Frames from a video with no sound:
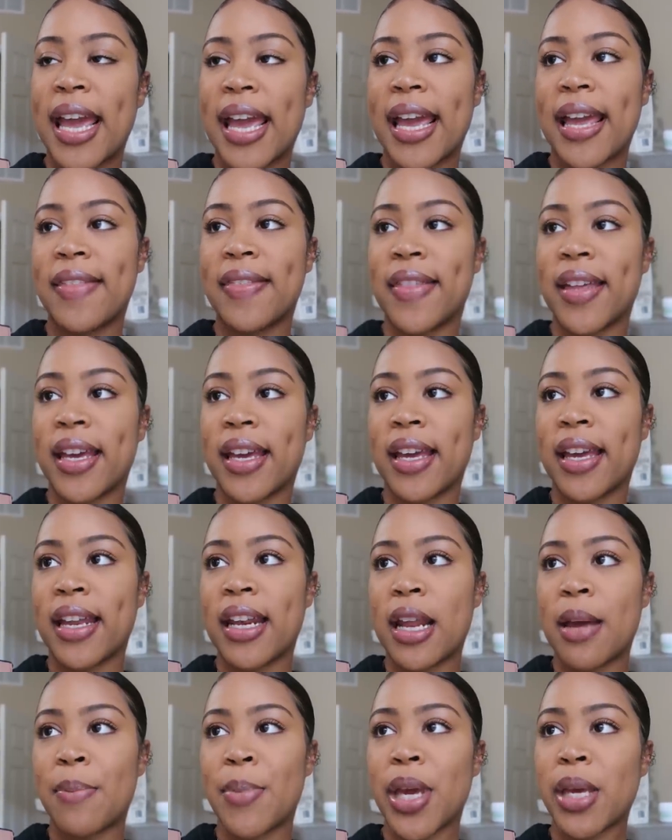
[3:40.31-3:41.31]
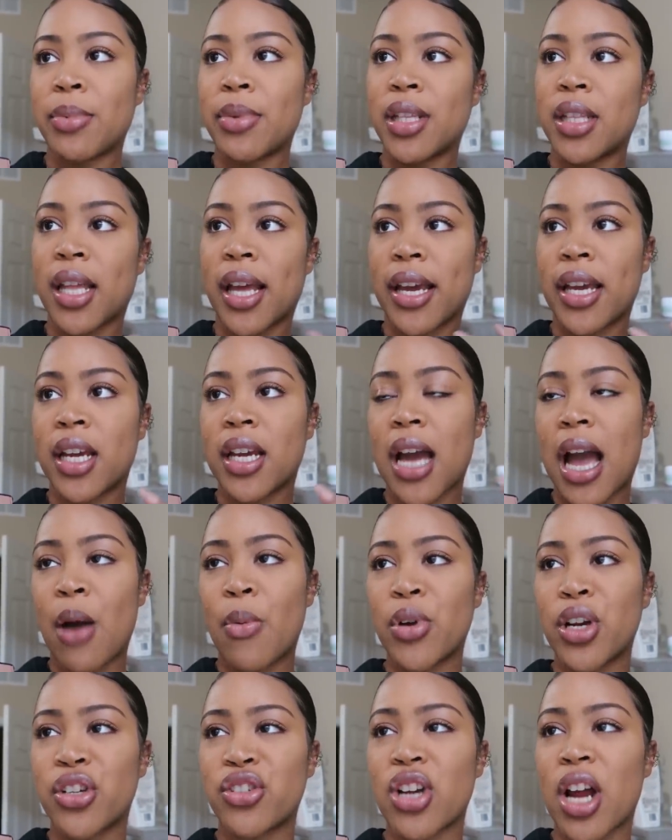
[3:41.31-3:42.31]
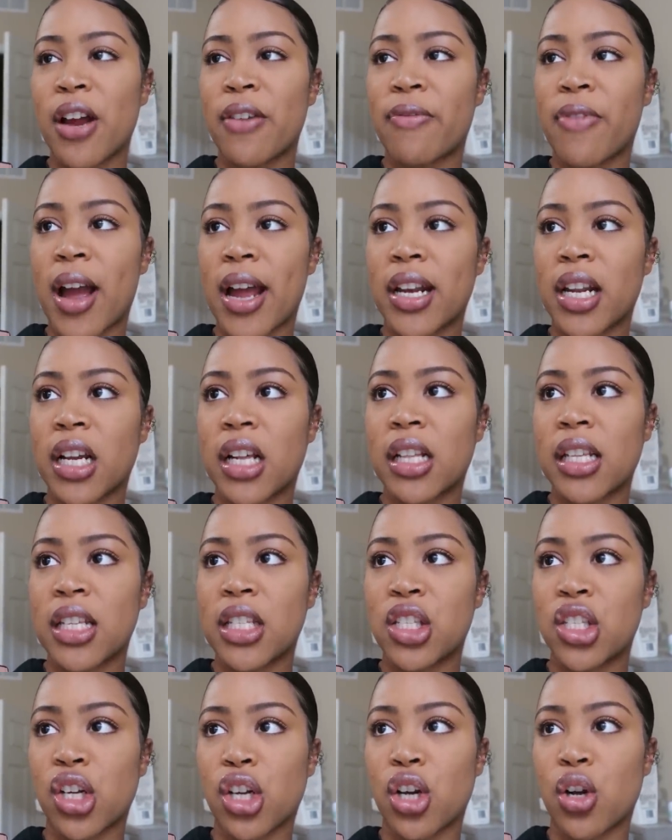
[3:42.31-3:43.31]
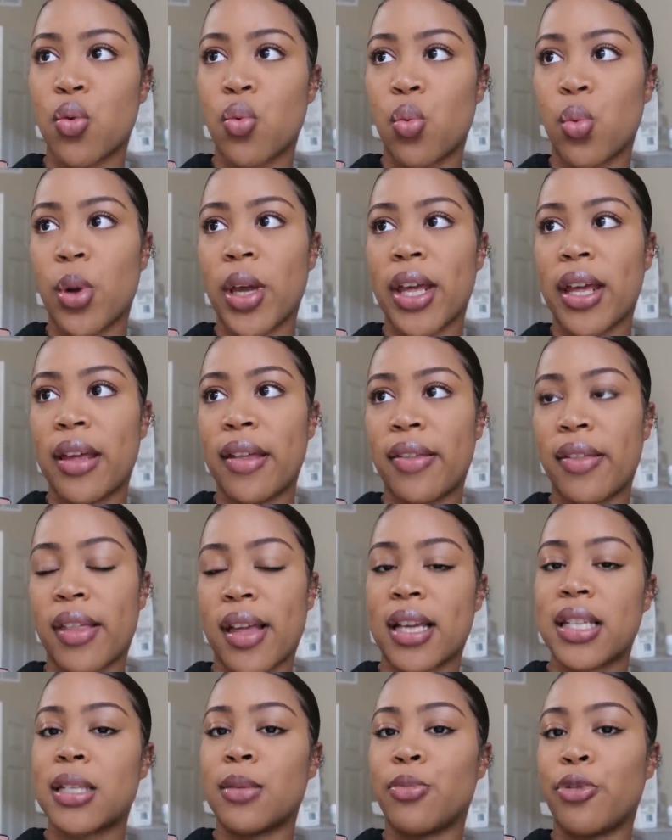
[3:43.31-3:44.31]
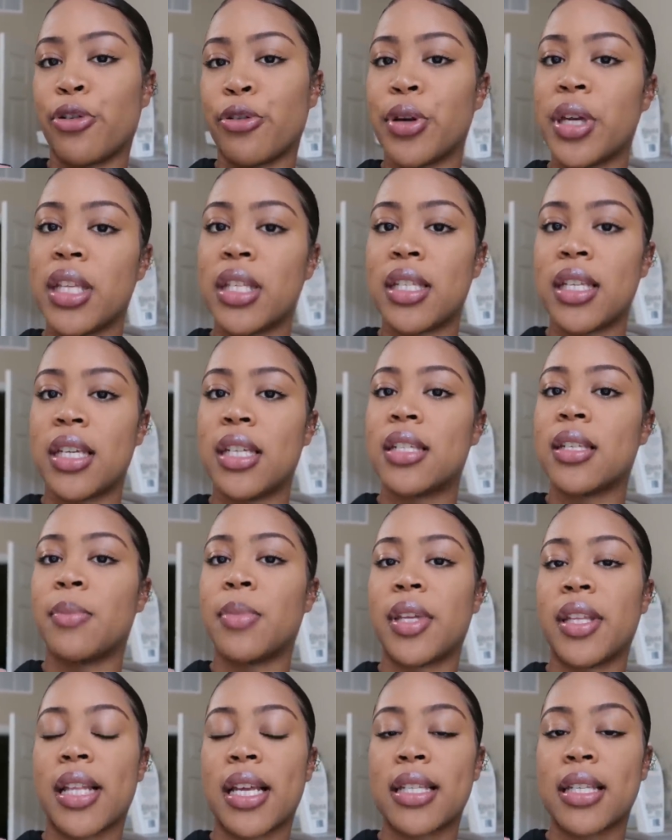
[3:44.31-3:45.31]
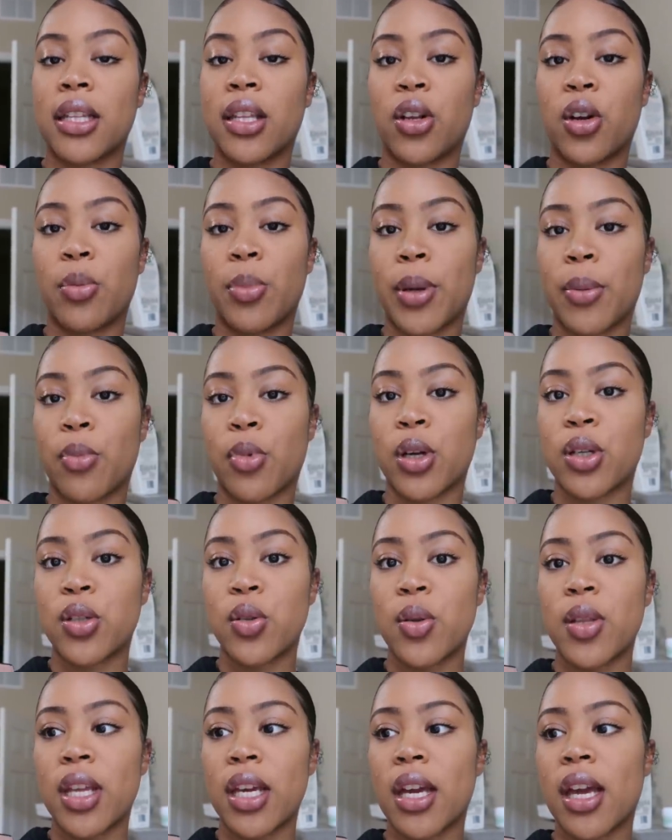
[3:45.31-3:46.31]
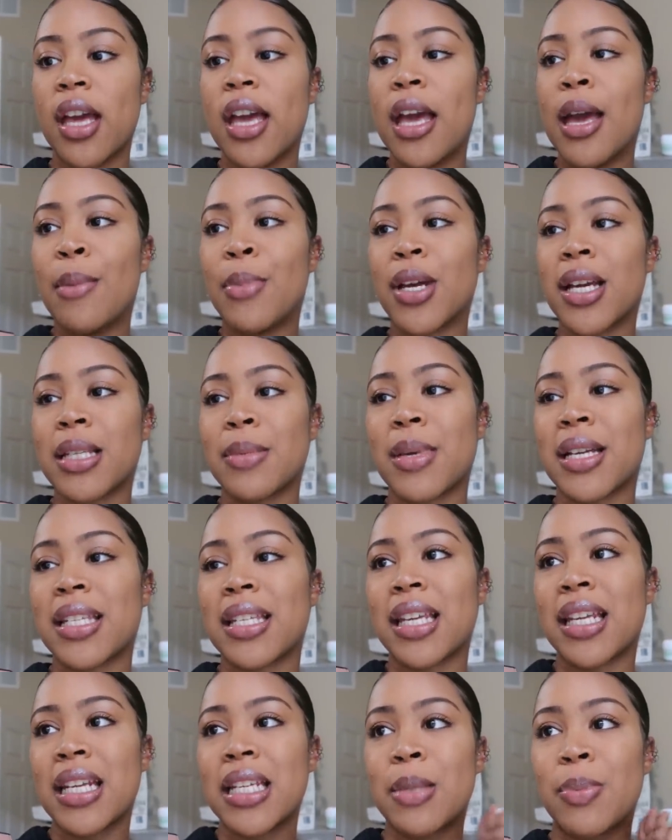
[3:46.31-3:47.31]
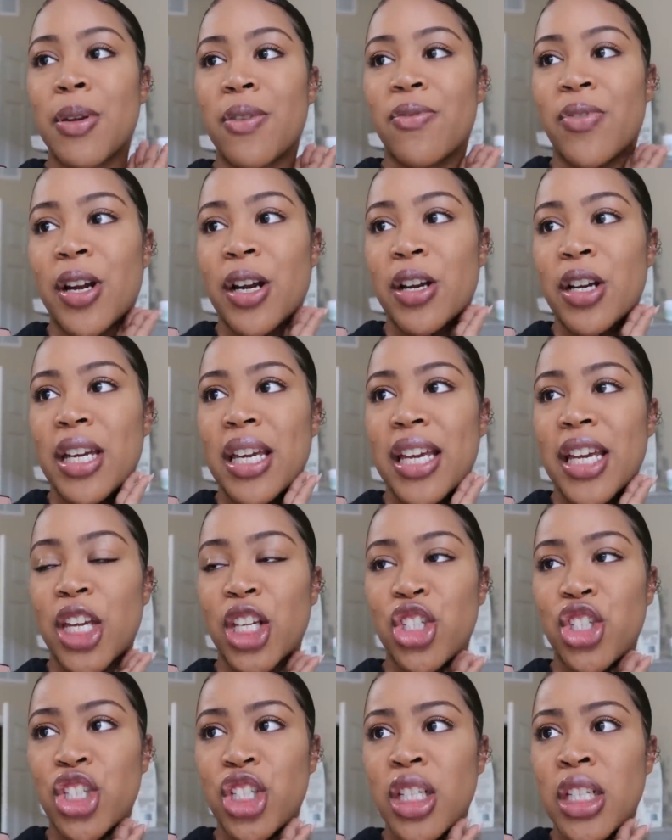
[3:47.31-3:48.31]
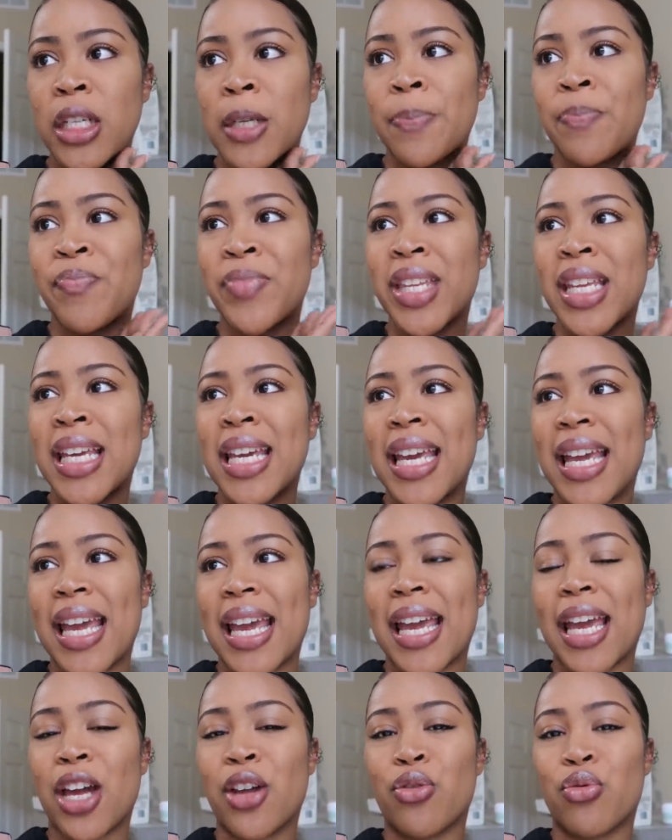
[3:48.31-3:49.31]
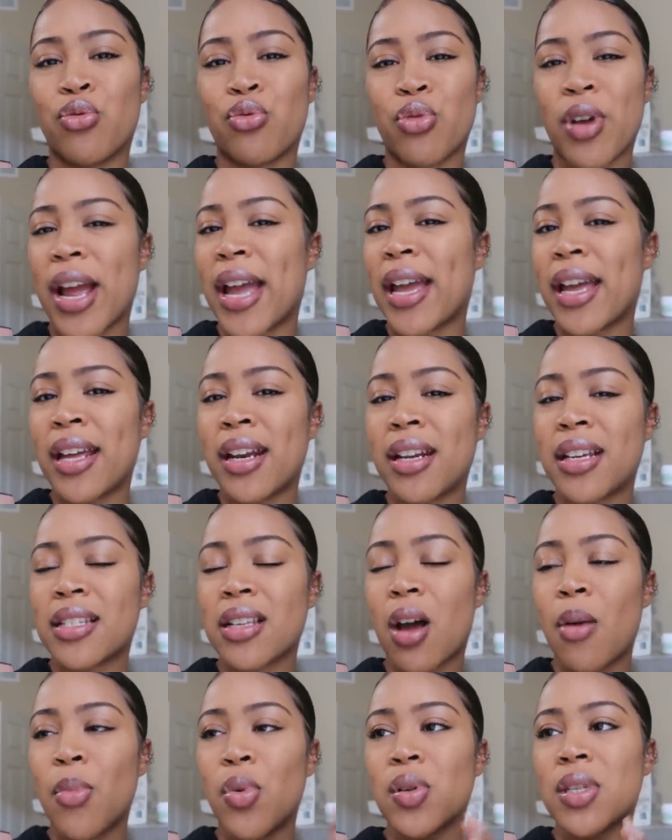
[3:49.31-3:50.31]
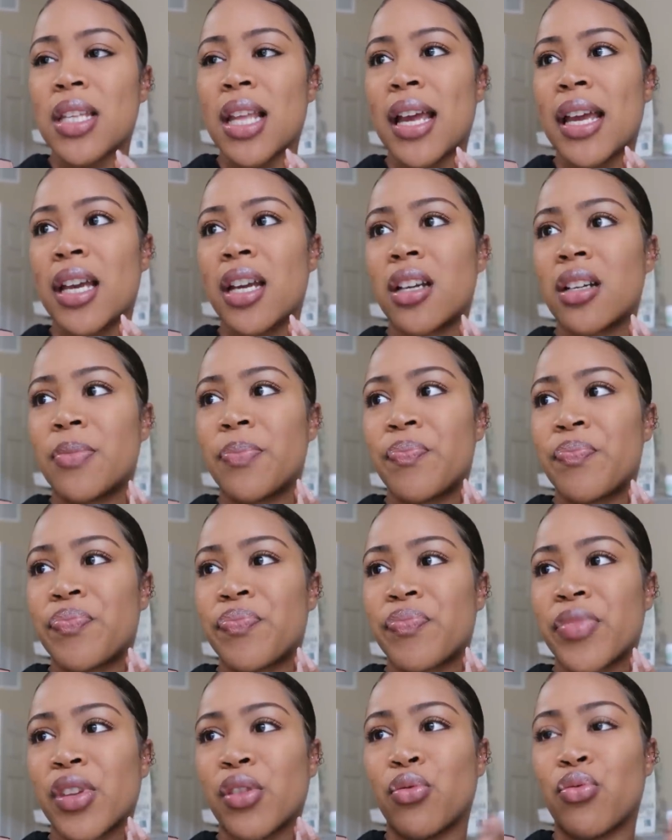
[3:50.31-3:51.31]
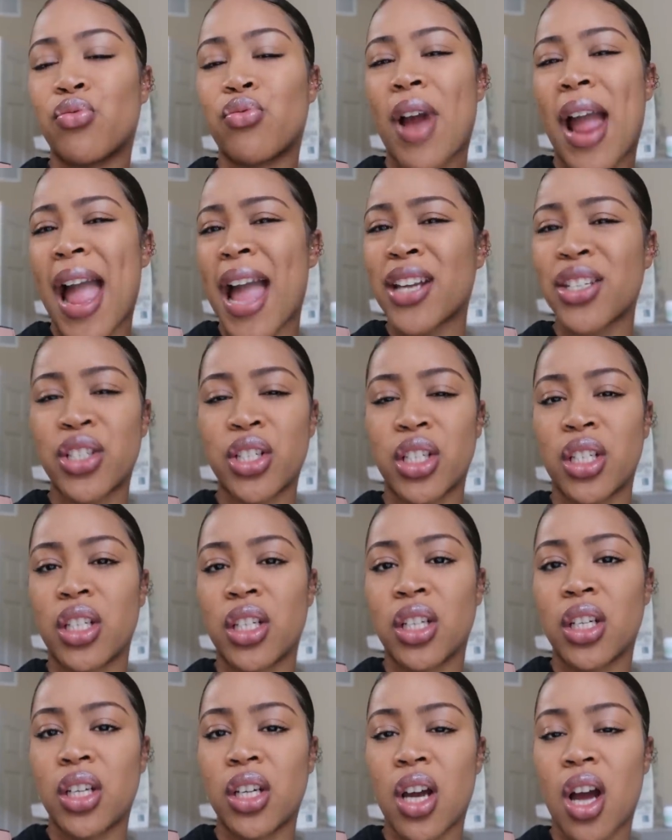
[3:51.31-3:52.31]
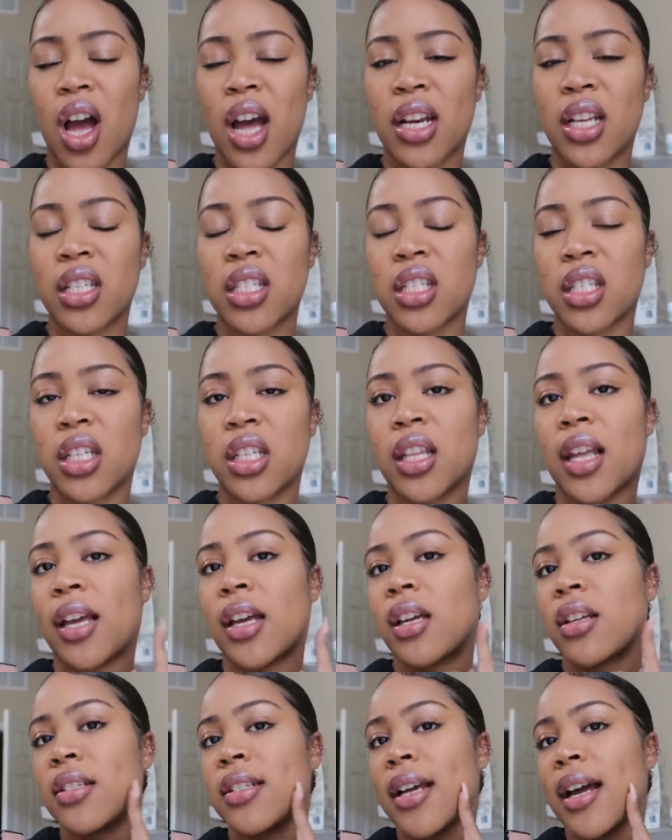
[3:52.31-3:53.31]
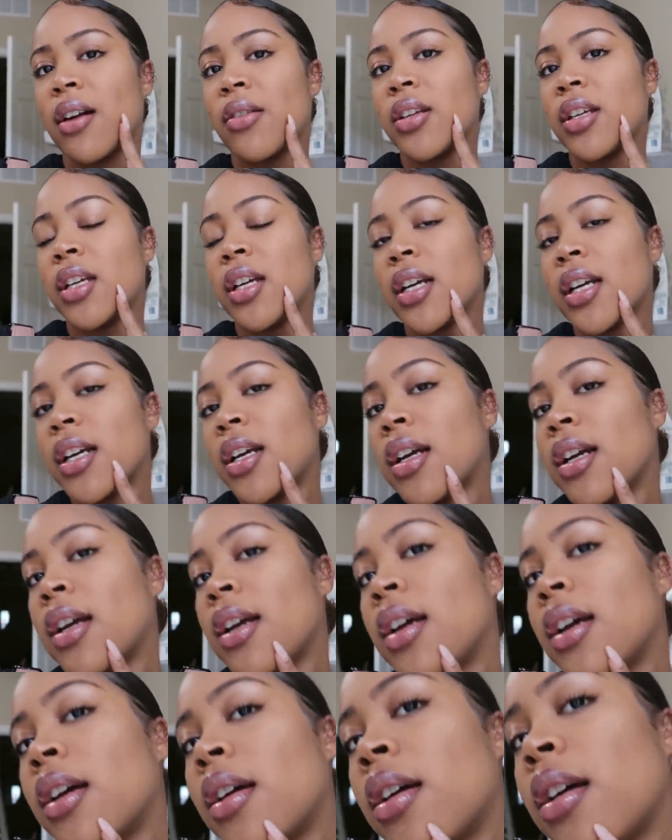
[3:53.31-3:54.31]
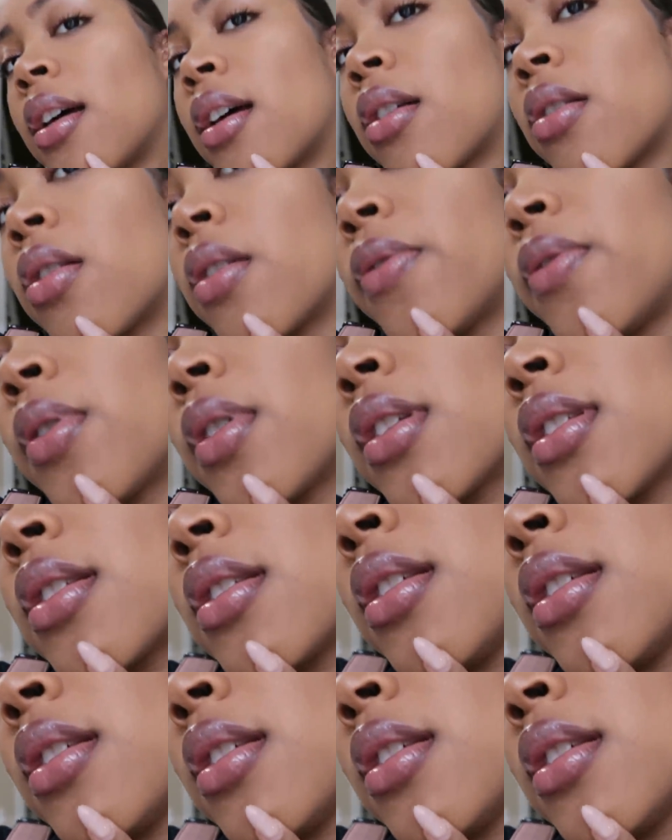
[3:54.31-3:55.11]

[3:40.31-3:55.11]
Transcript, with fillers: And then maybe like, I want to try and find a cleanser with like some green tea, something that's a little bit more soothing because my skin has been very itchy and red. It's almost like rashy honestly like down here I don't know if you can